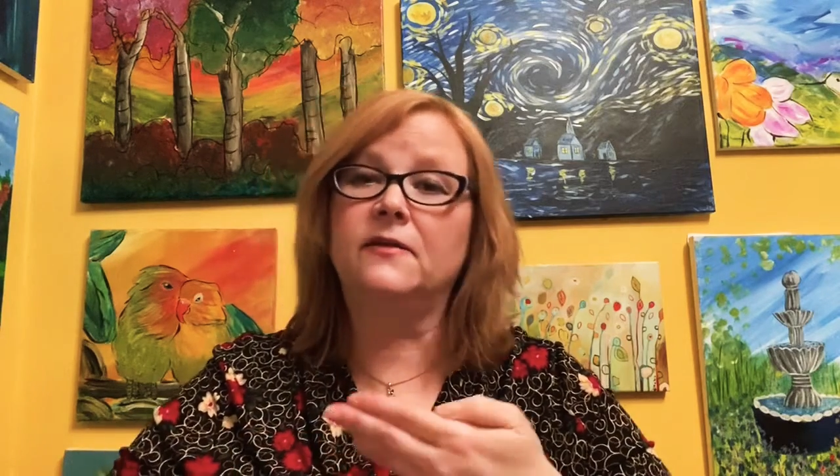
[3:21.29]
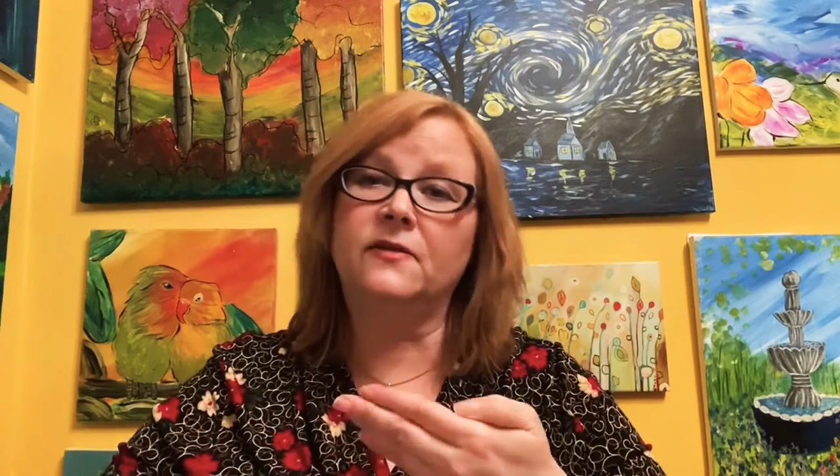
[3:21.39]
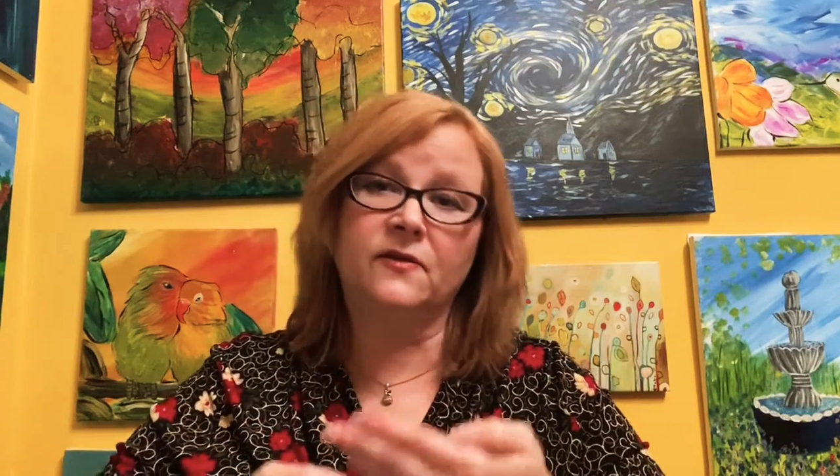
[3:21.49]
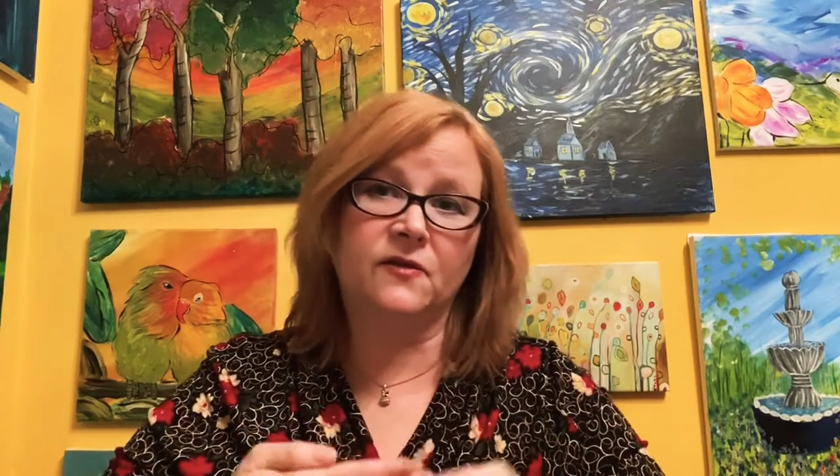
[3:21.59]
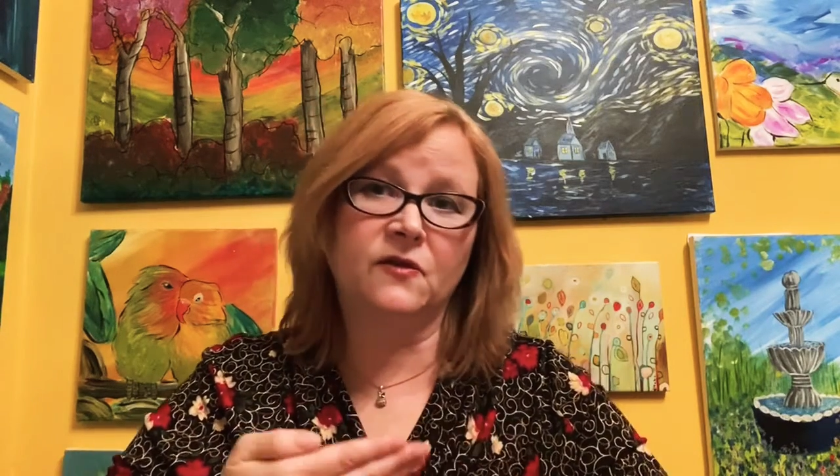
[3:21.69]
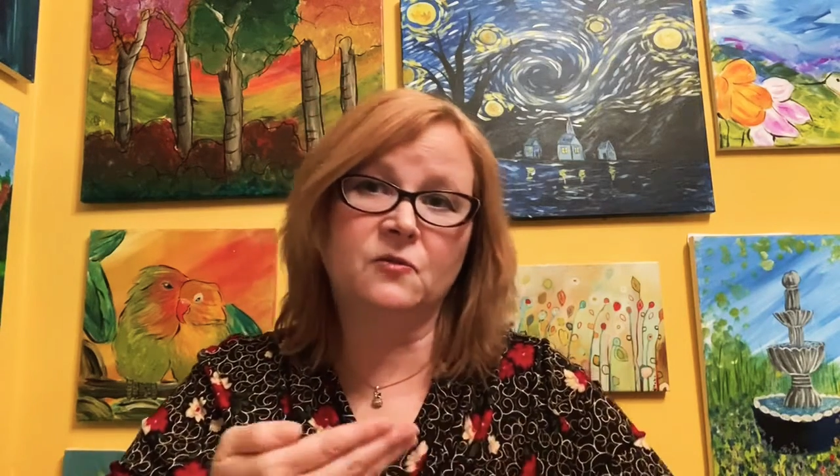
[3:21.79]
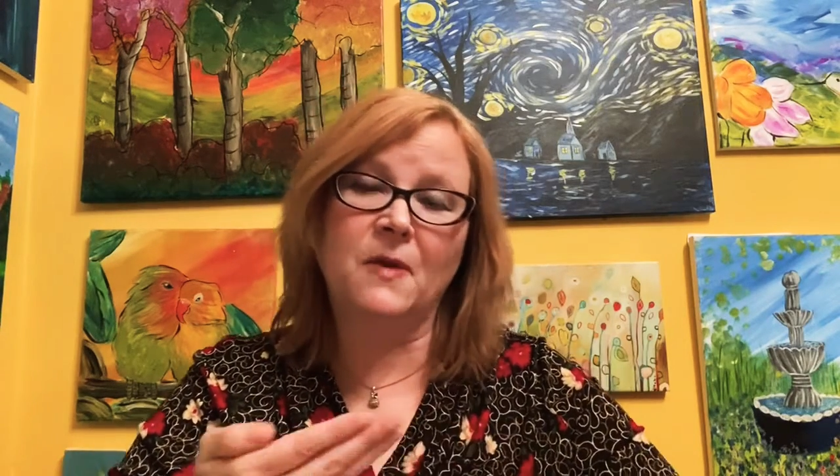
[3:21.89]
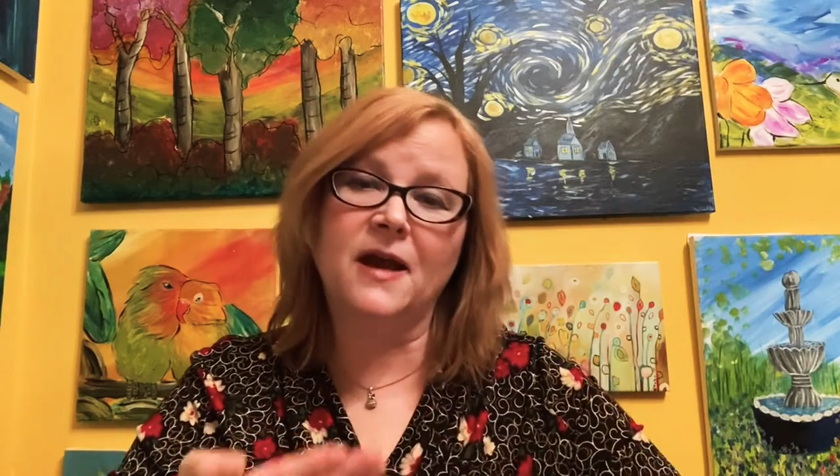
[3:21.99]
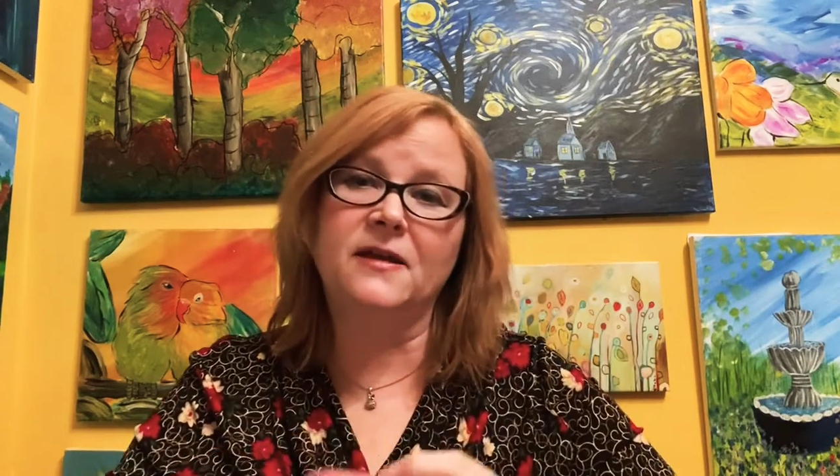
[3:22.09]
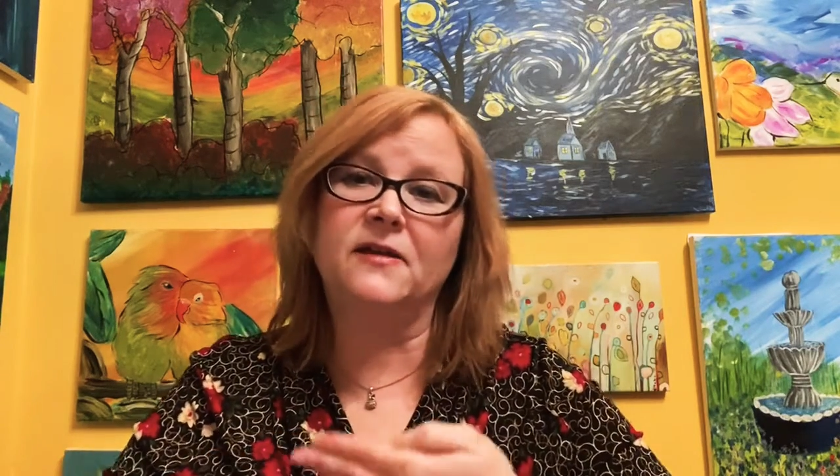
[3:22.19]
This is
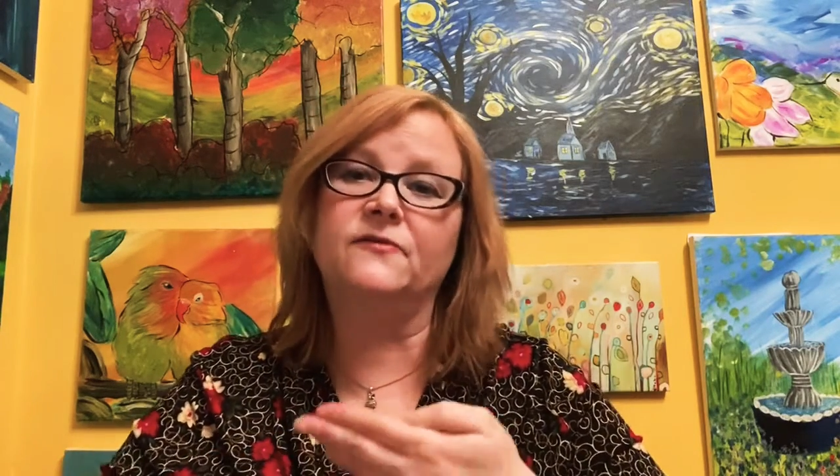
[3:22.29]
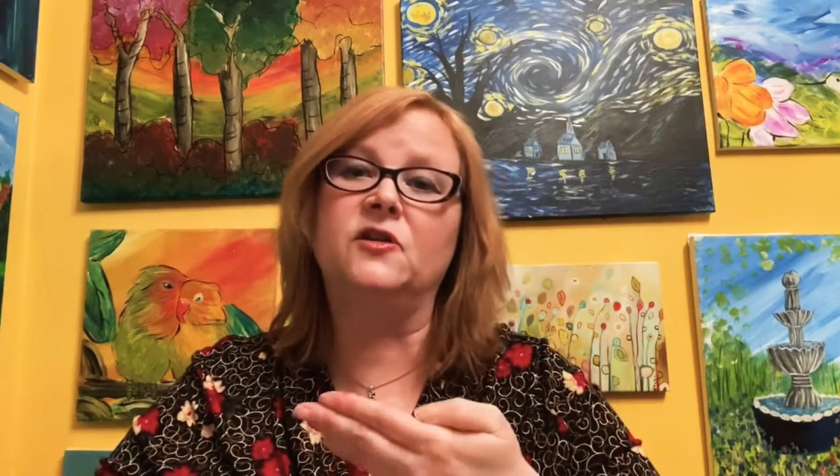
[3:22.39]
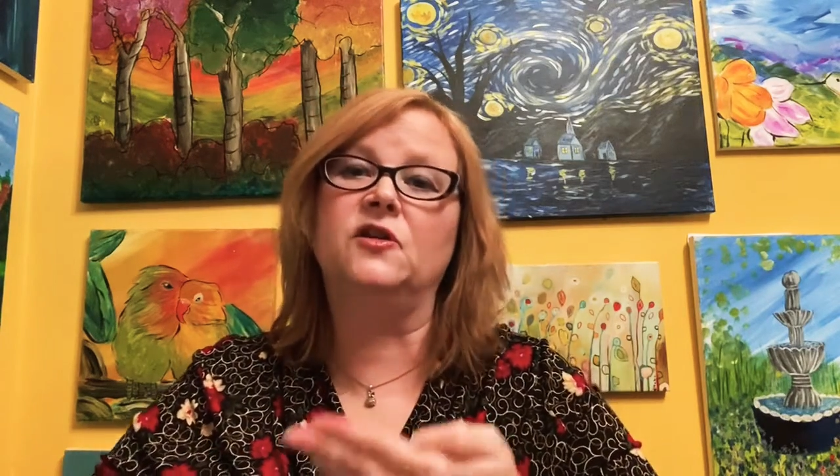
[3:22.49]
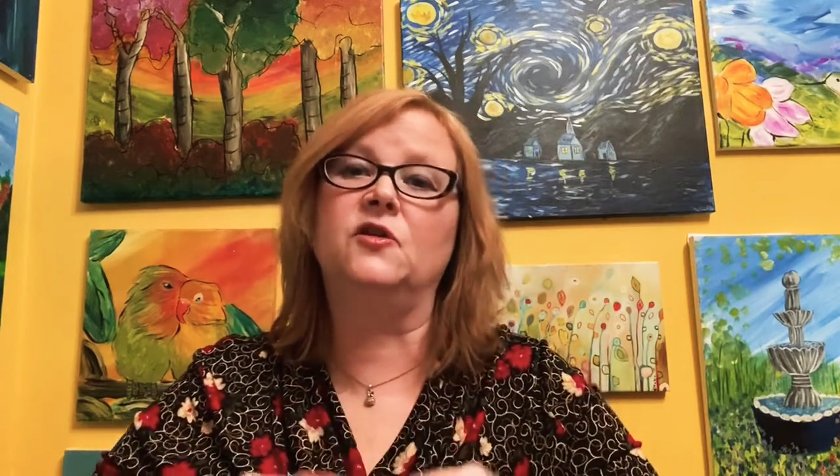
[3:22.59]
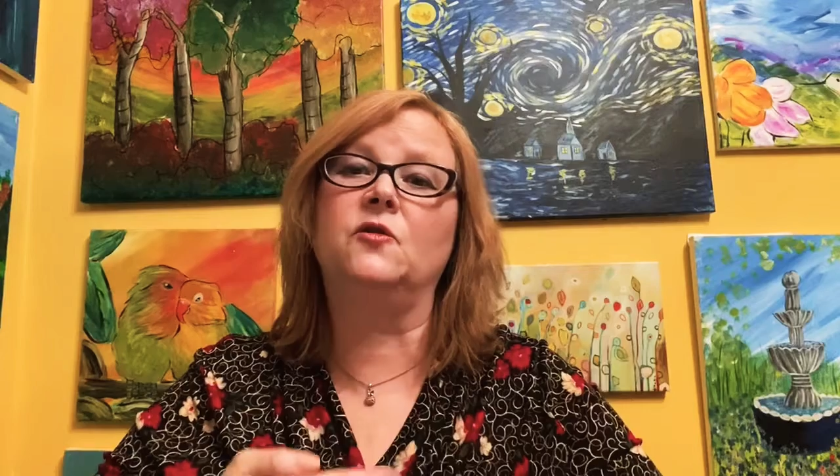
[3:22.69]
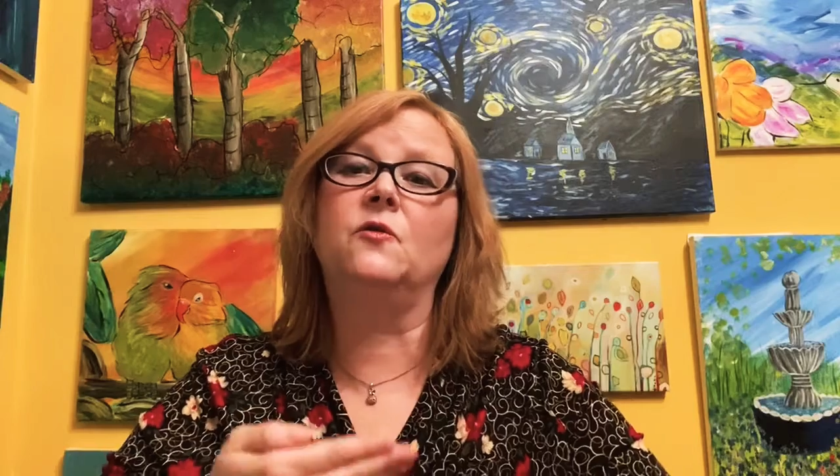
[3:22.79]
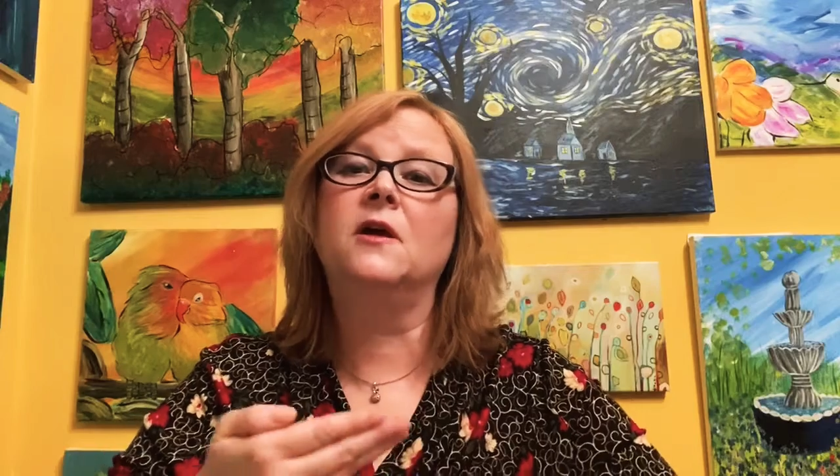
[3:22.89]
my gift to you.